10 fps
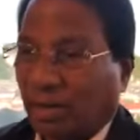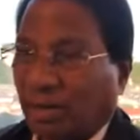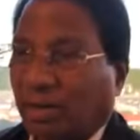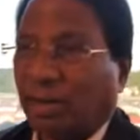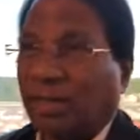
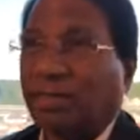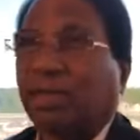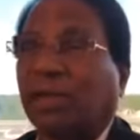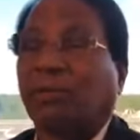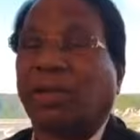and this
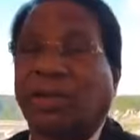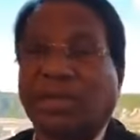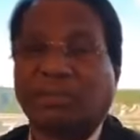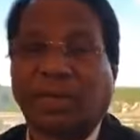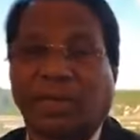year we are
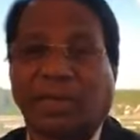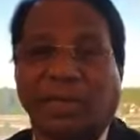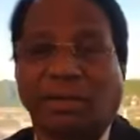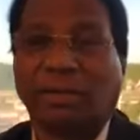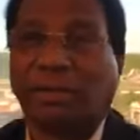
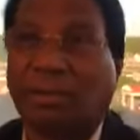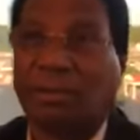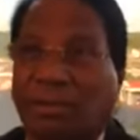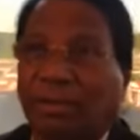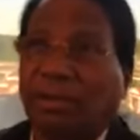expecting
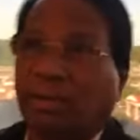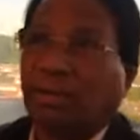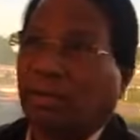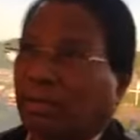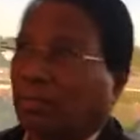
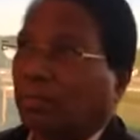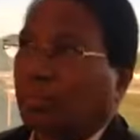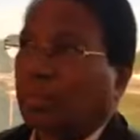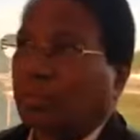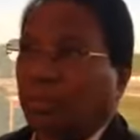the
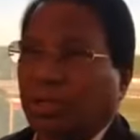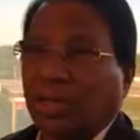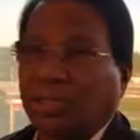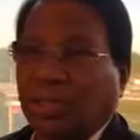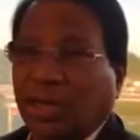membership to
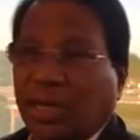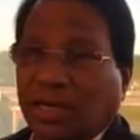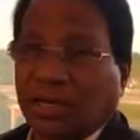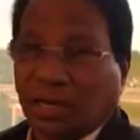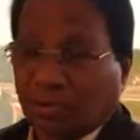reach
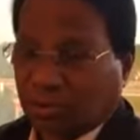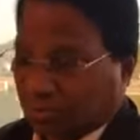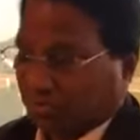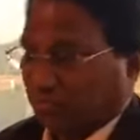80,000.